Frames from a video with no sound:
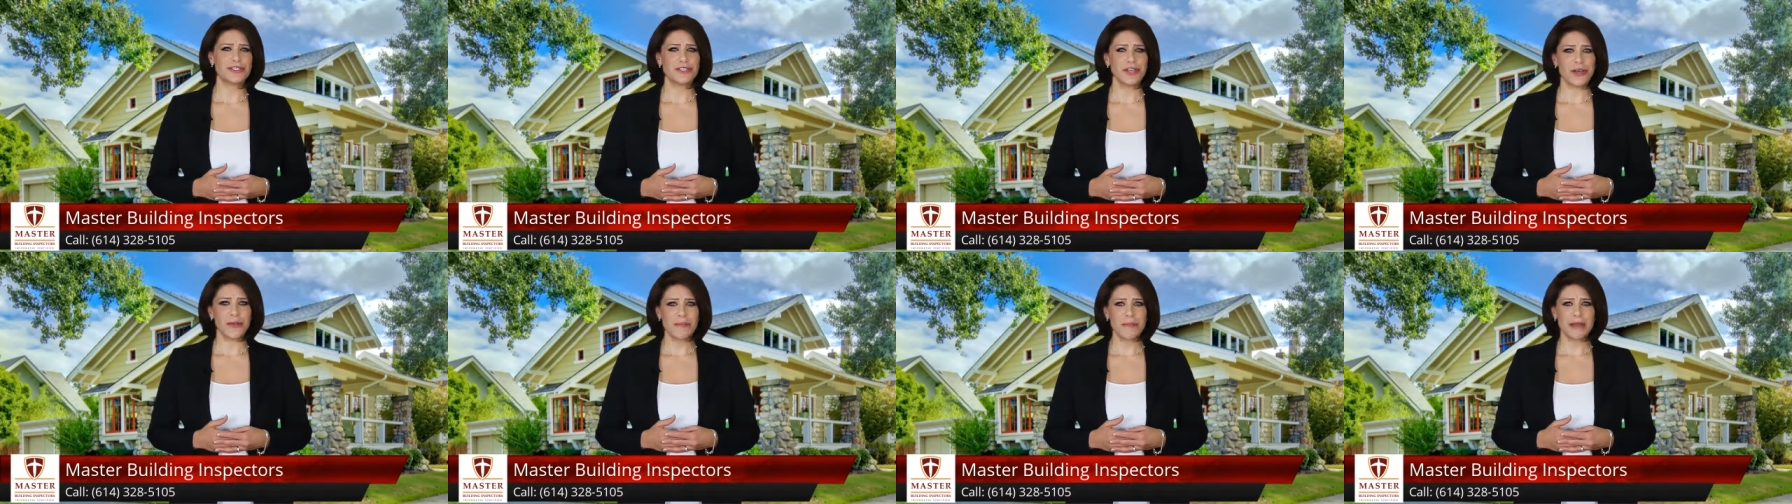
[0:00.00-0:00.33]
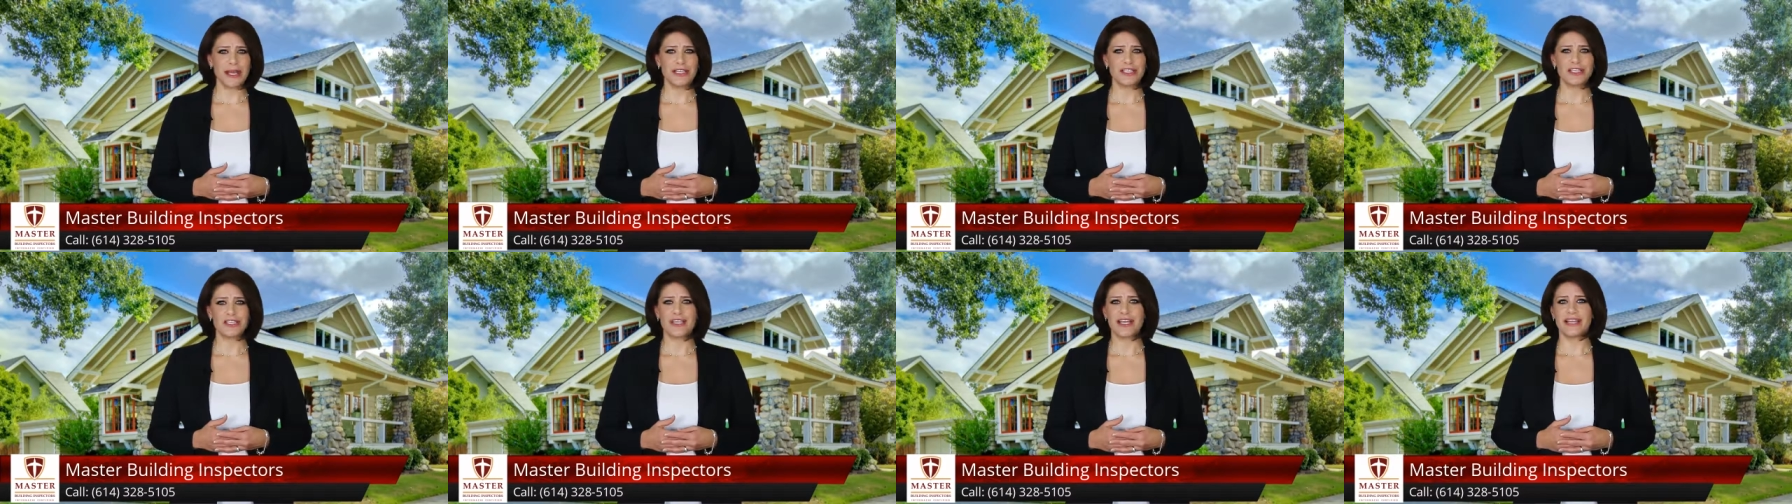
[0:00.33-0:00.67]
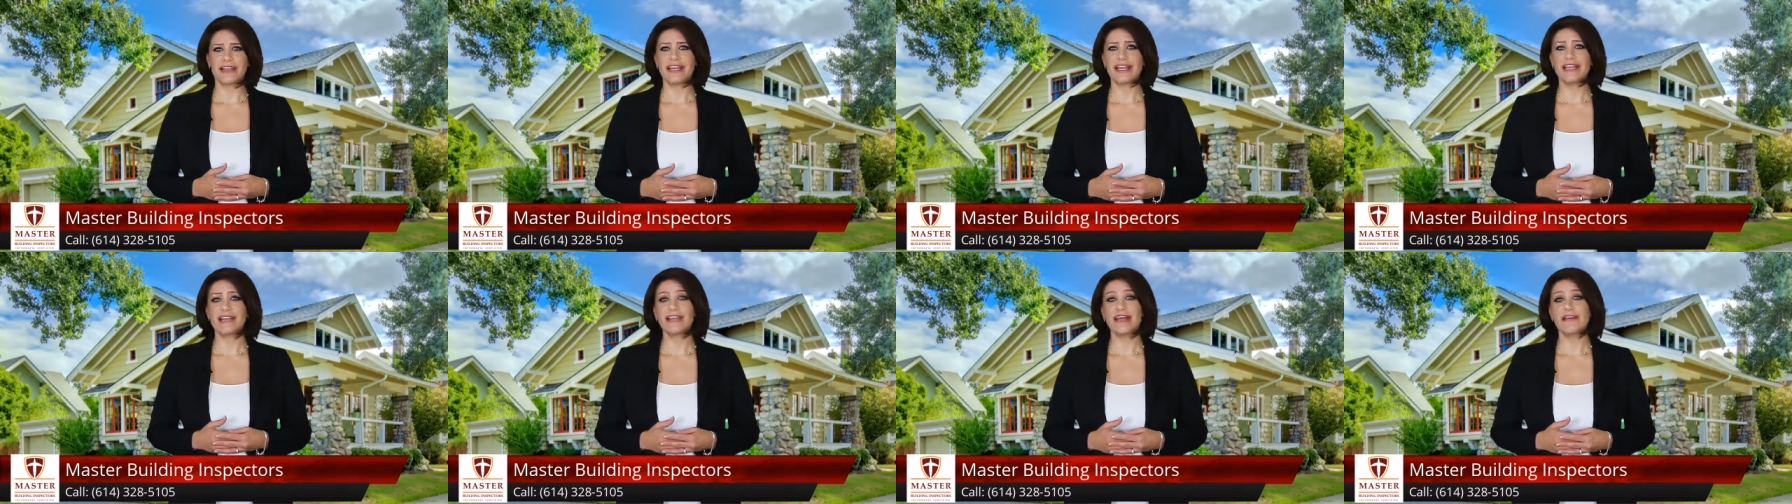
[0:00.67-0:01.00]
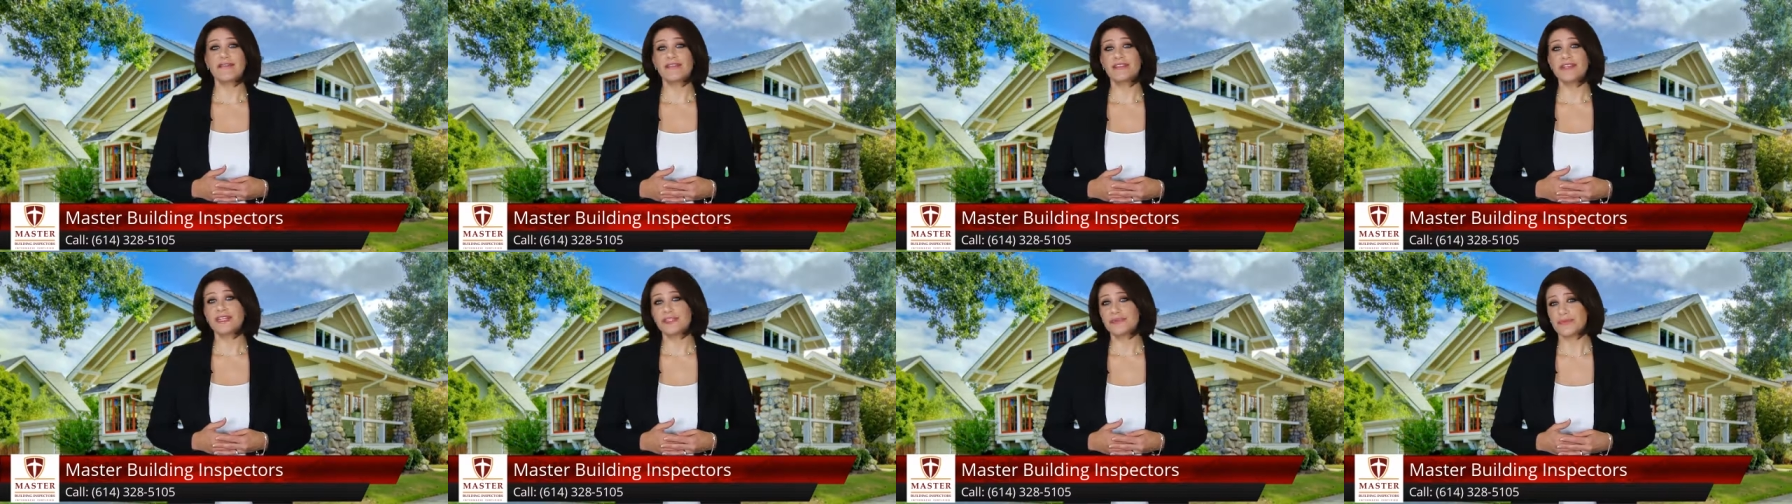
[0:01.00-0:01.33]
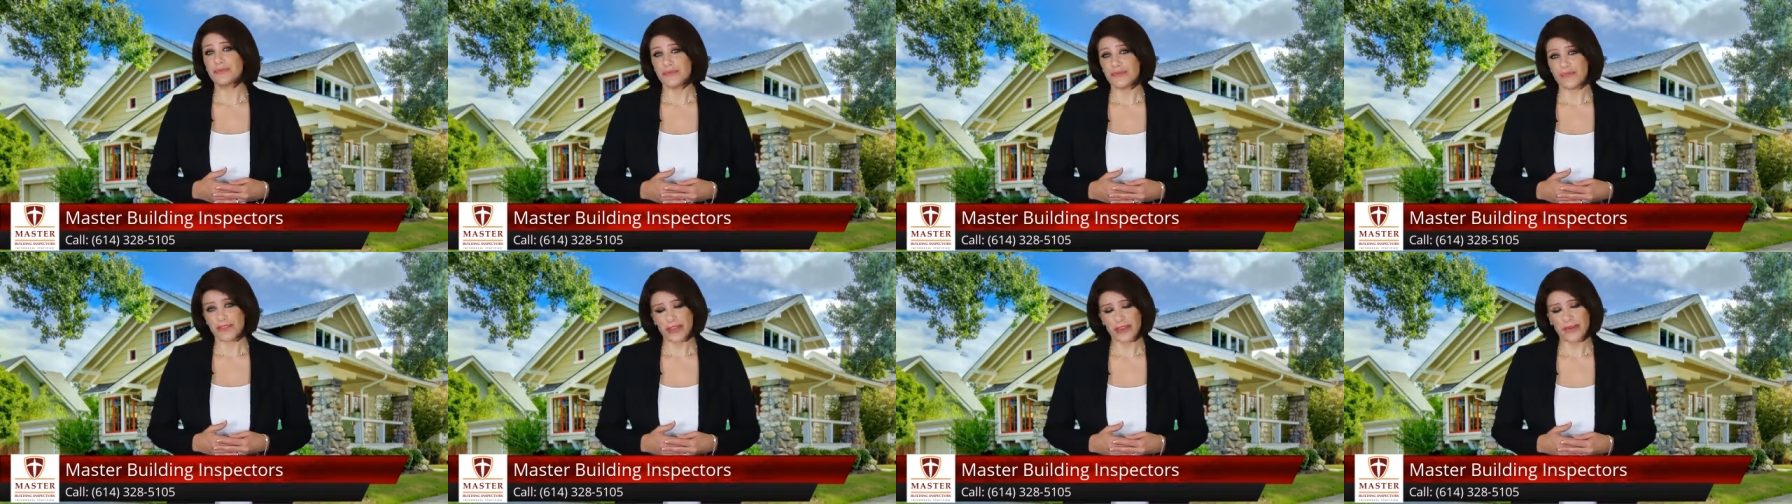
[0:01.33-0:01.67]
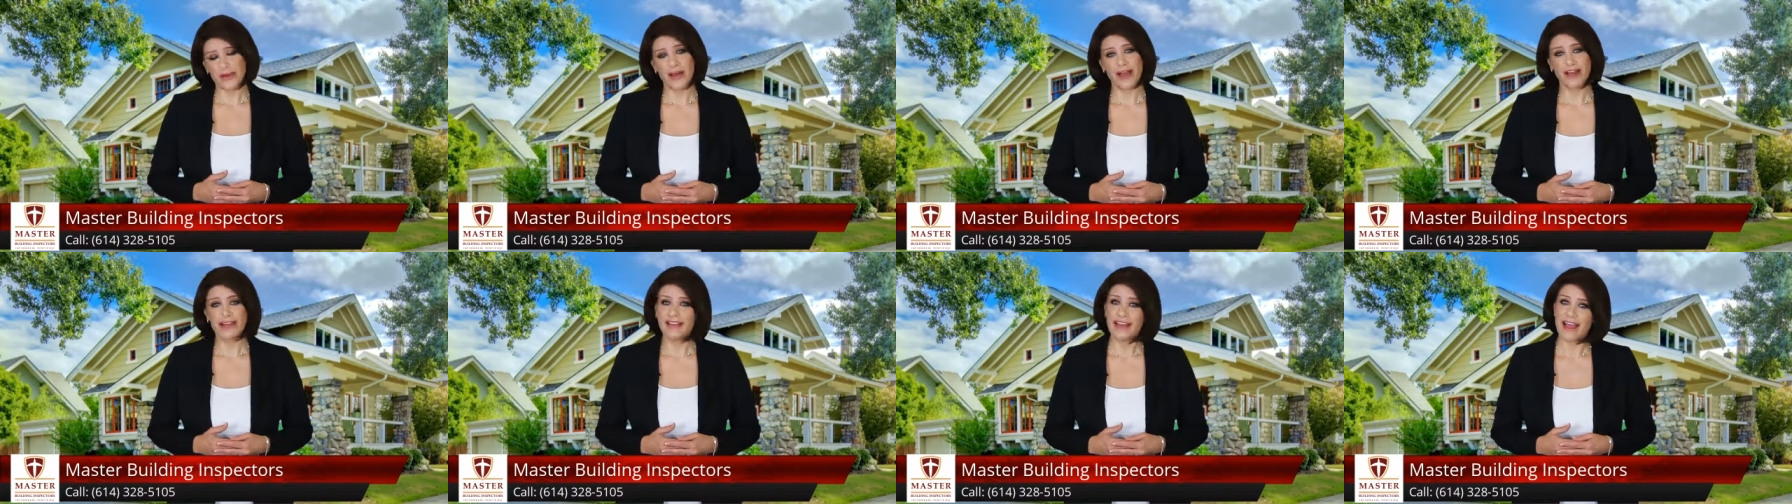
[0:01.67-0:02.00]
so much that they left this review
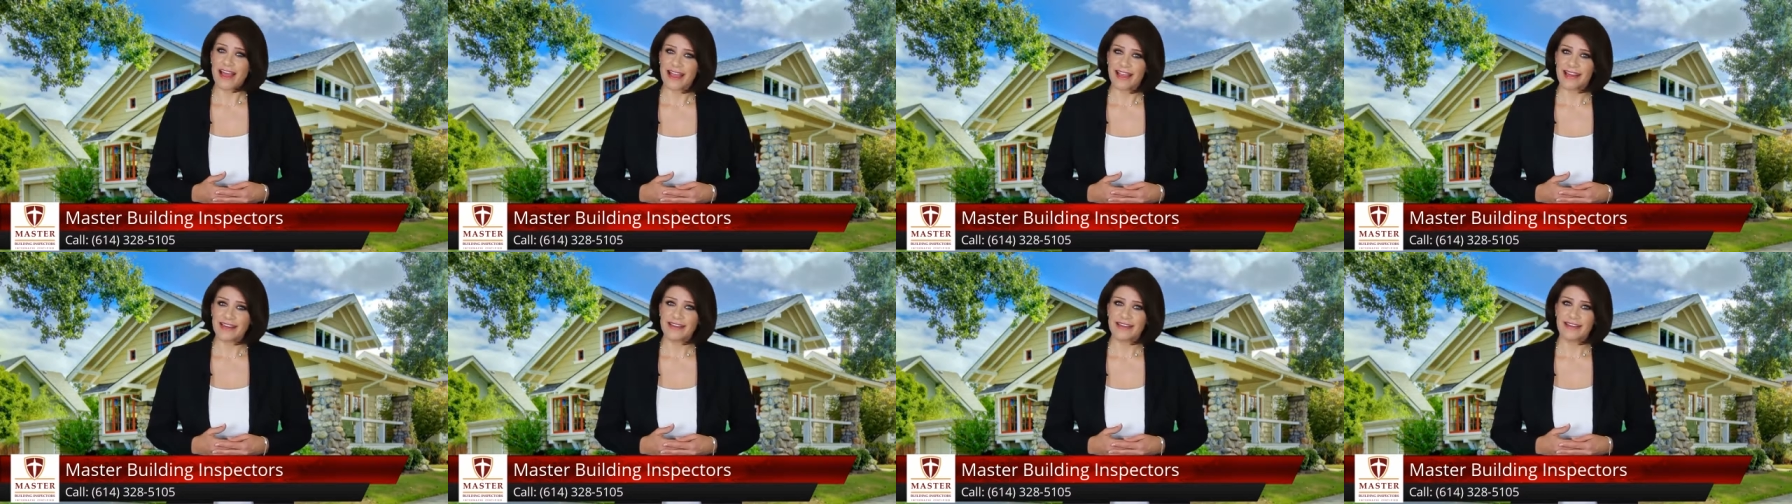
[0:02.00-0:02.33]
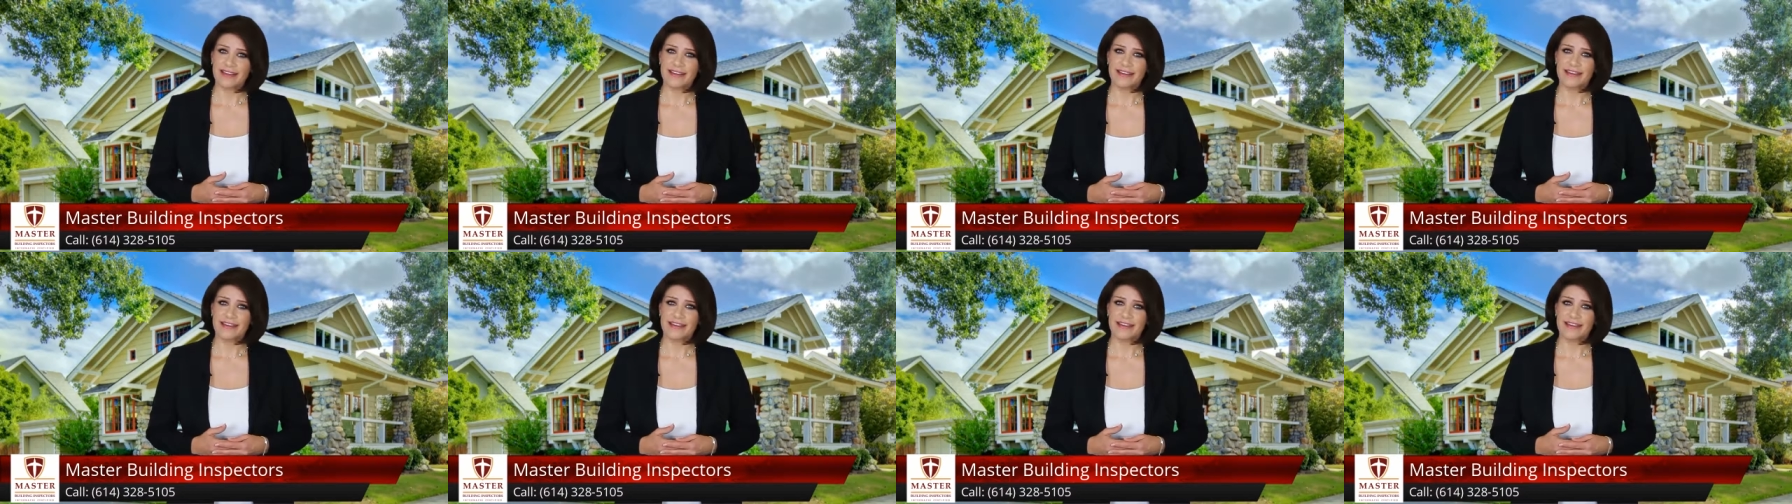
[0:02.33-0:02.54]
online.